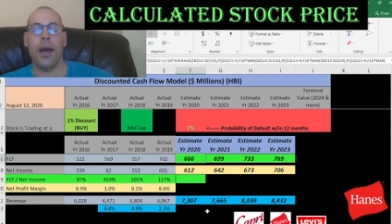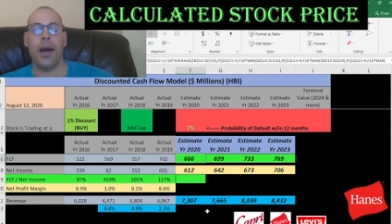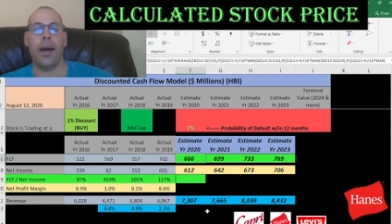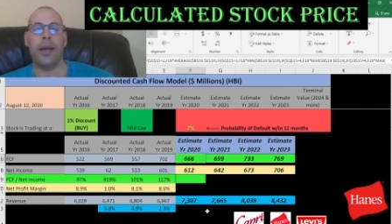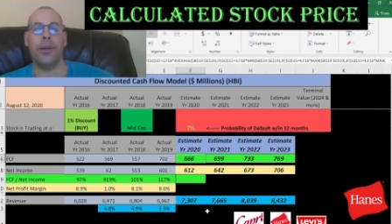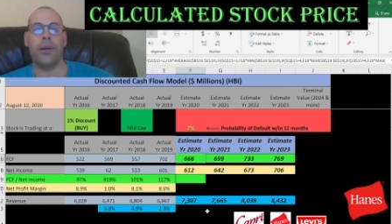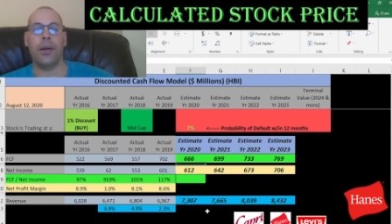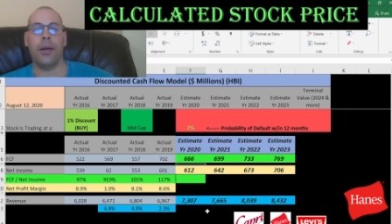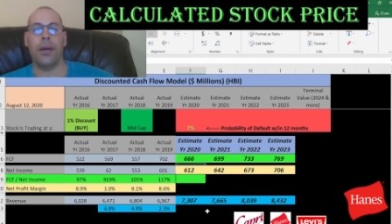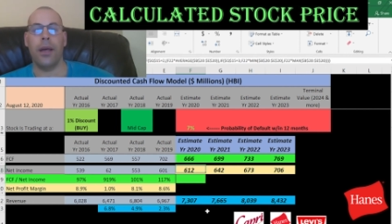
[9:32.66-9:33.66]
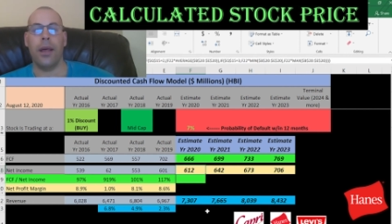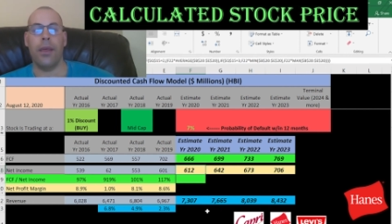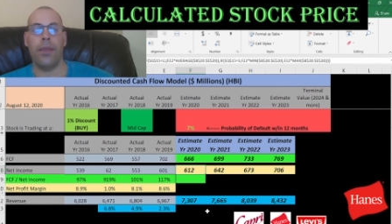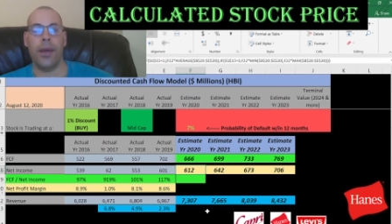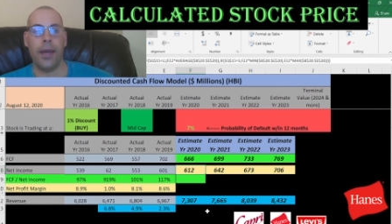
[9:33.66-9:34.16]
I took
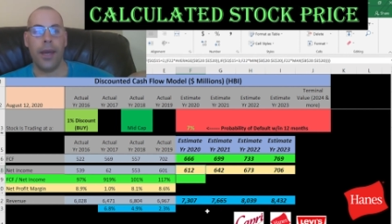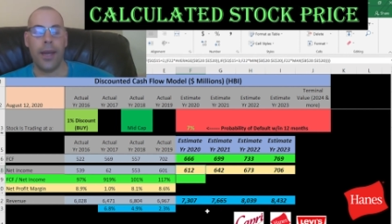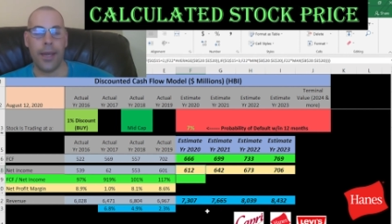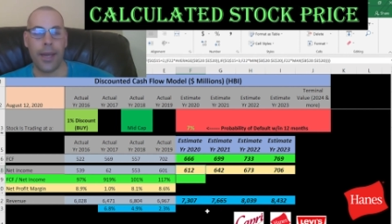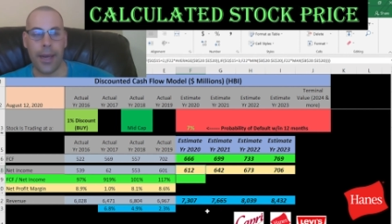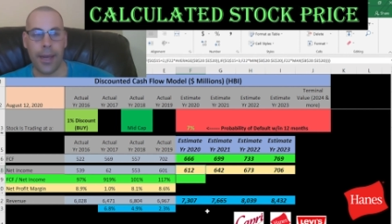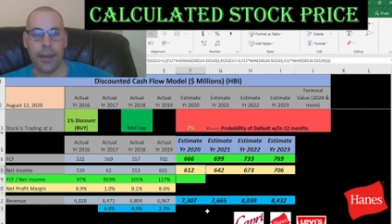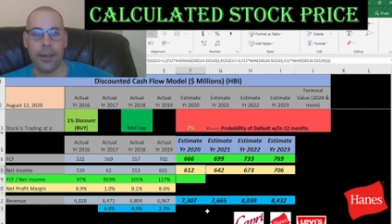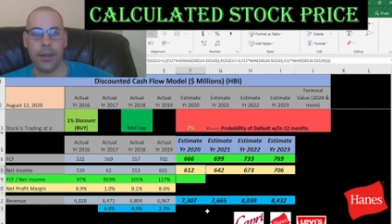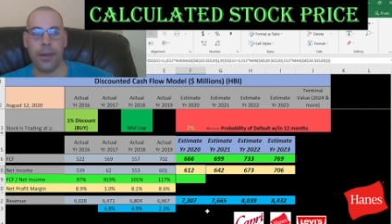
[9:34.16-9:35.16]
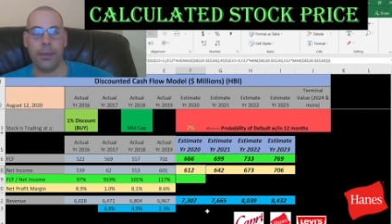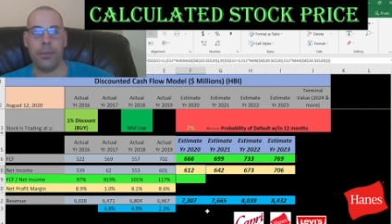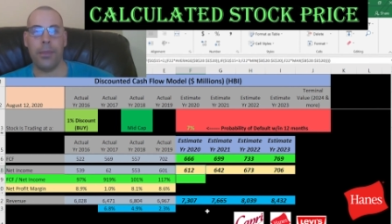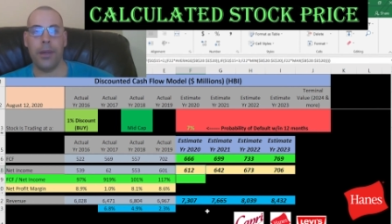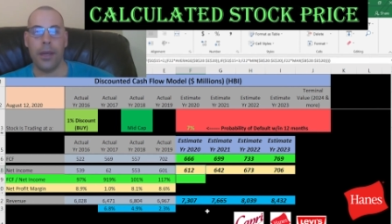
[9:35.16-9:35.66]
the net
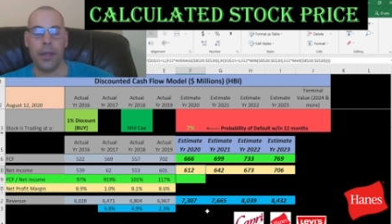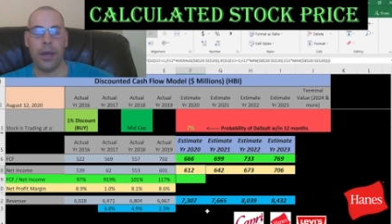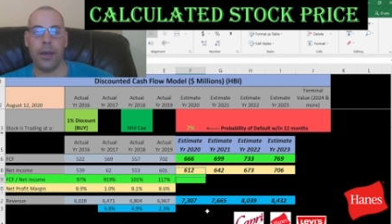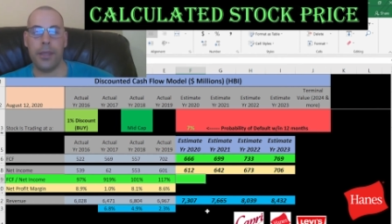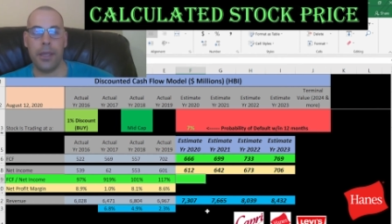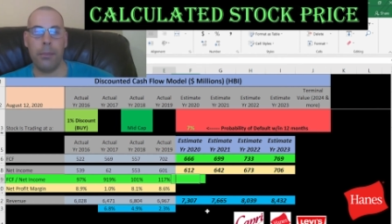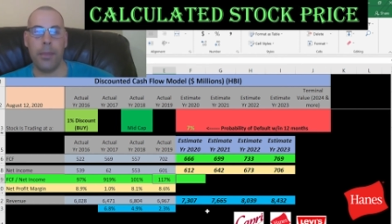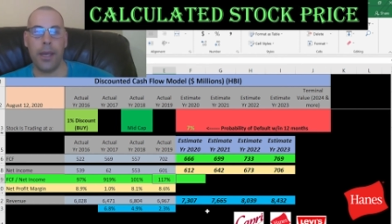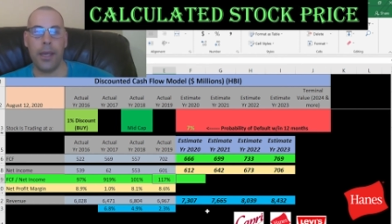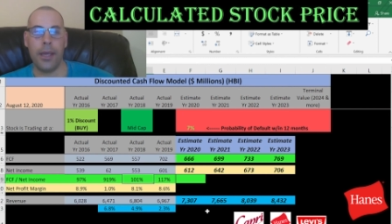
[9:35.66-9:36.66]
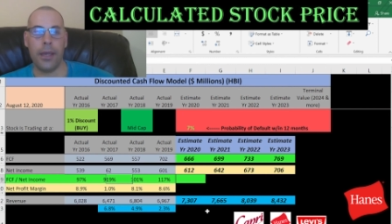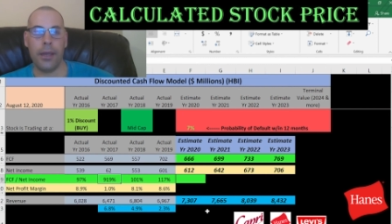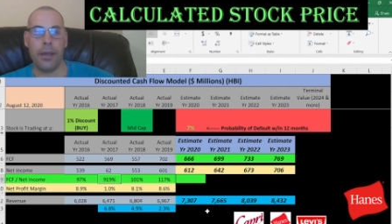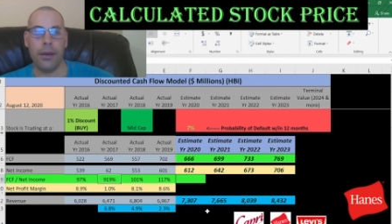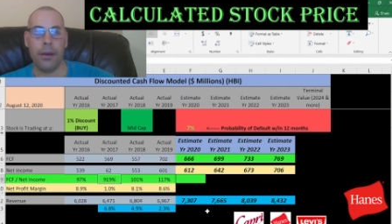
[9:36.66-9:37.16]
income times the
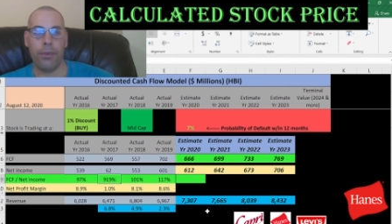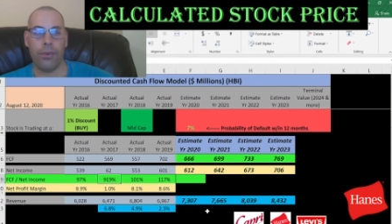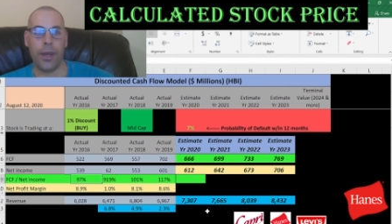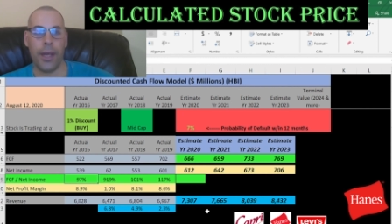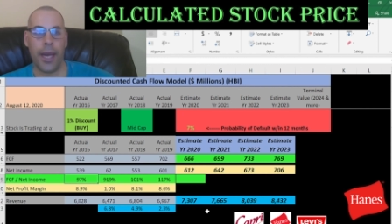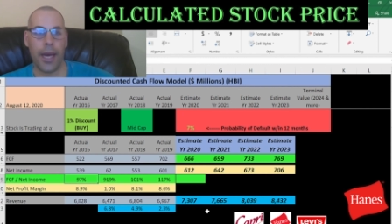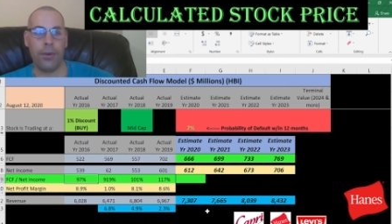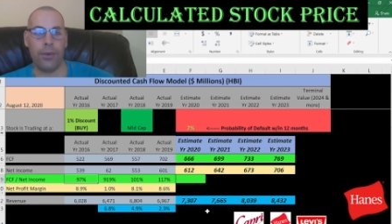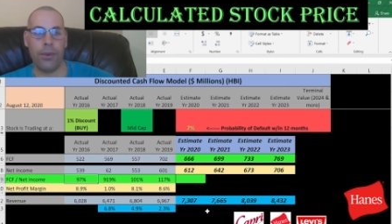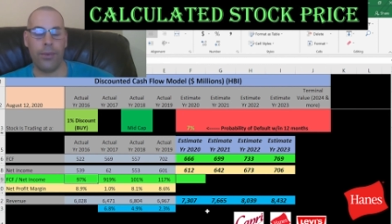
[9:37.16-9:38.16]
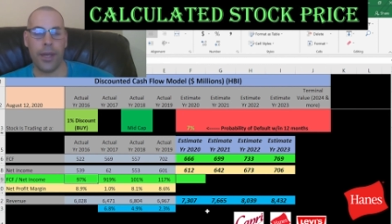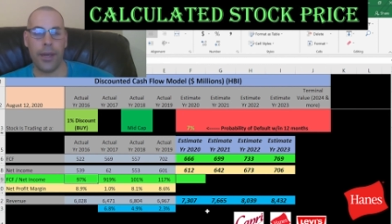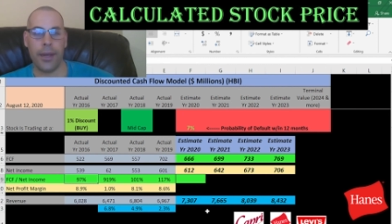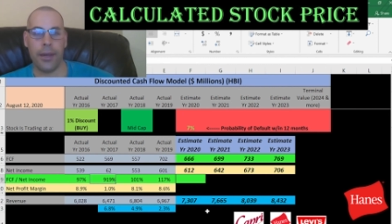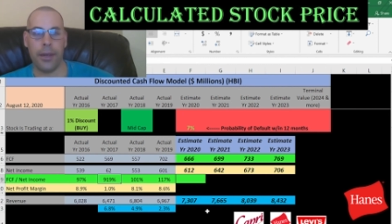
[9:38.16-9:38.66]
median free cash flow over
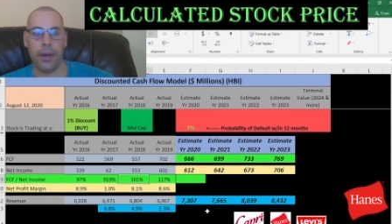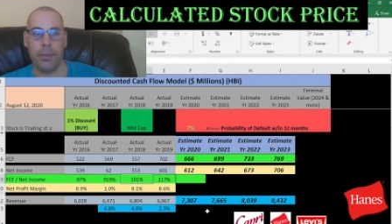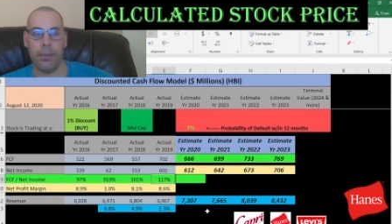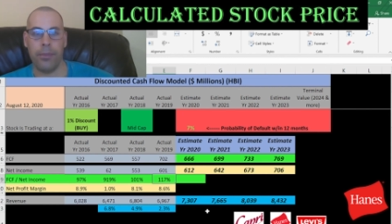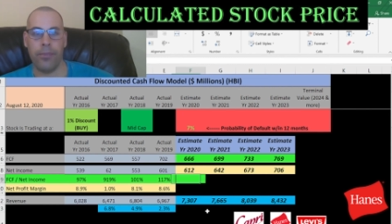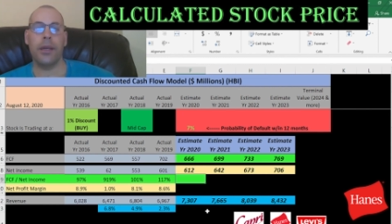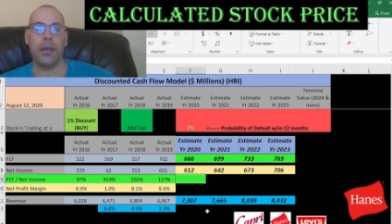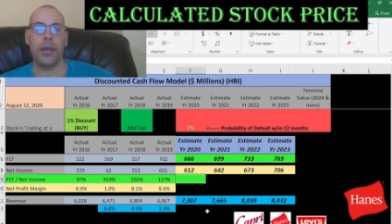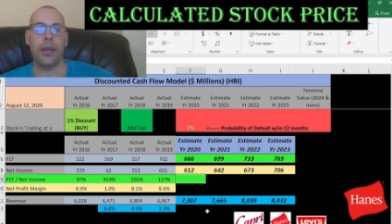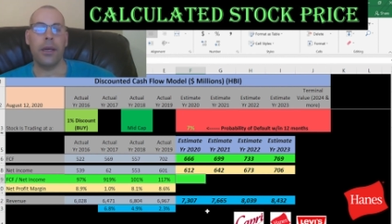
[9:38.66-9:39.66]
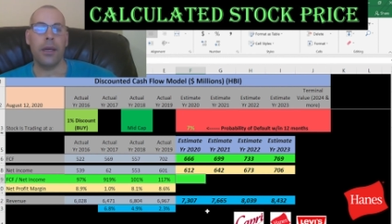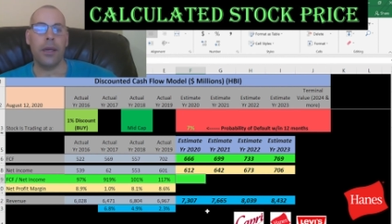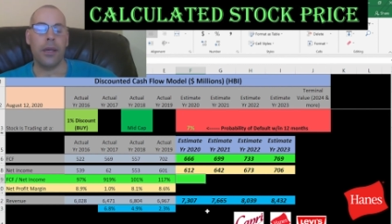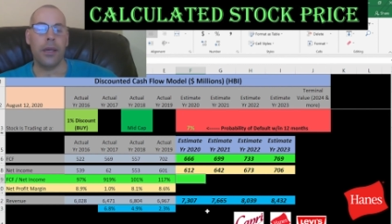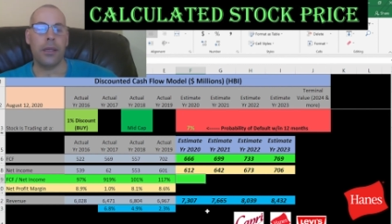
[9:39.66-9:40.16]
net income.
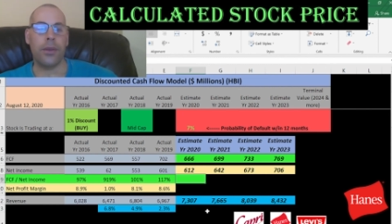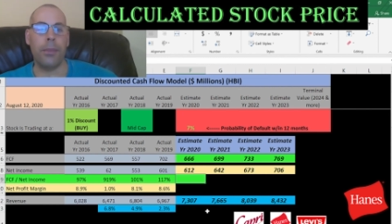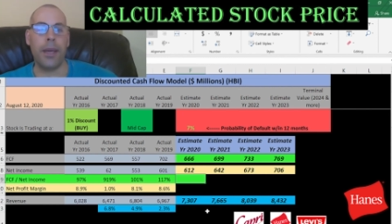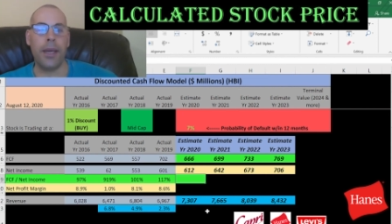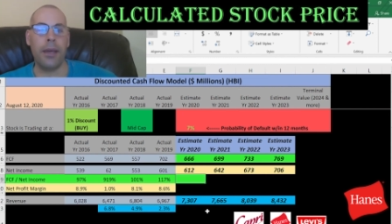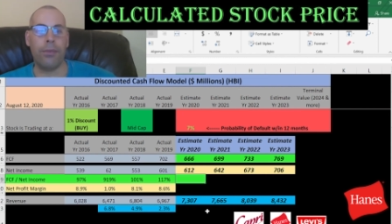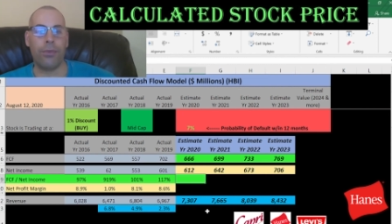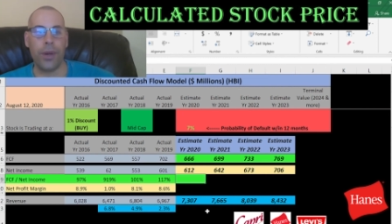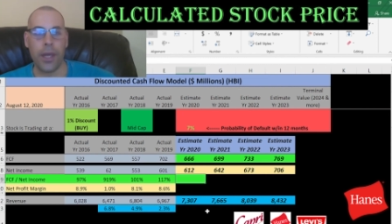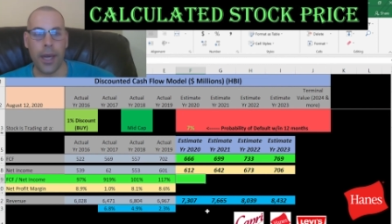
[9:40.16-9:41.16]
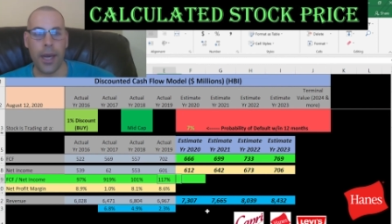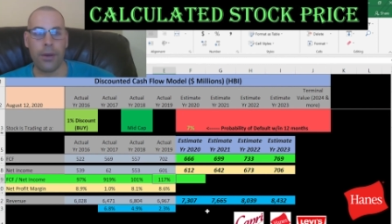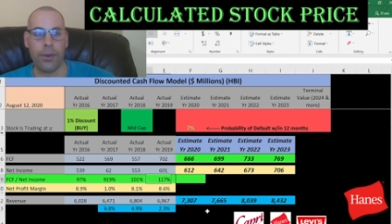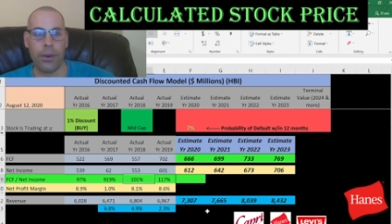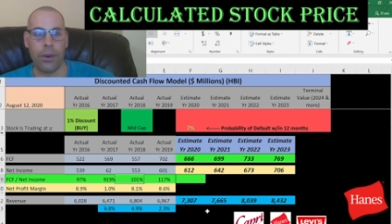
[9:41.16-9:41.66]
So the median free
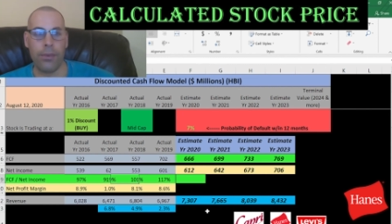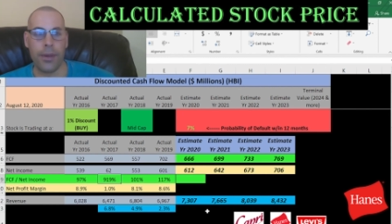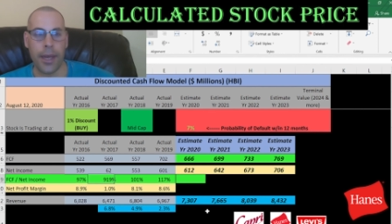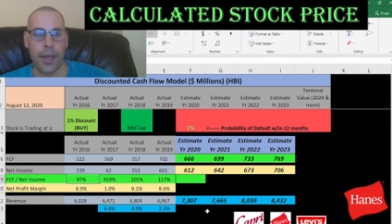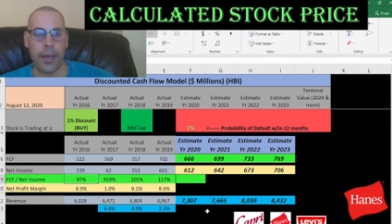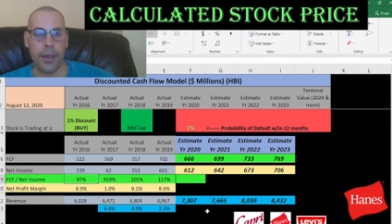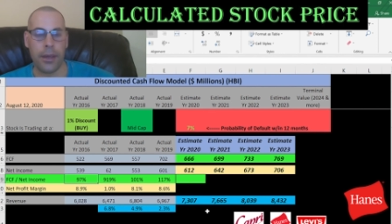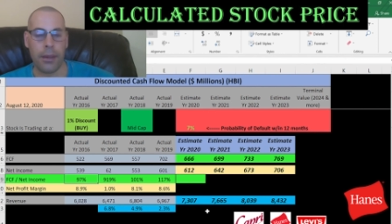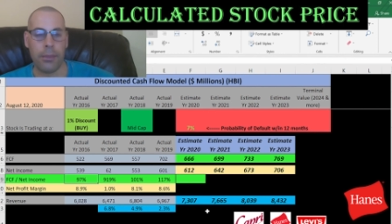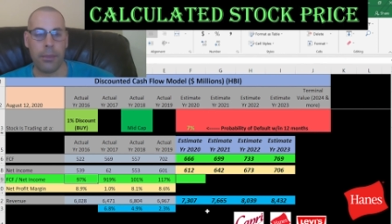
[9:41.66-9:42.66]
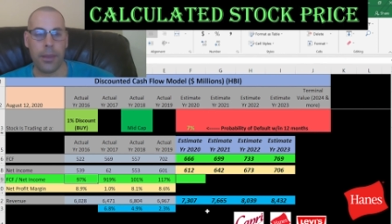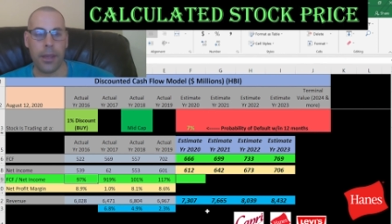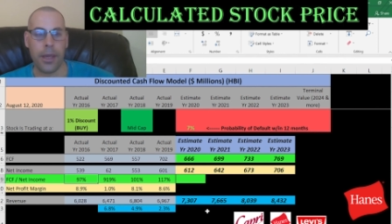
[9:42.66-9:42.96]
cash flow over net income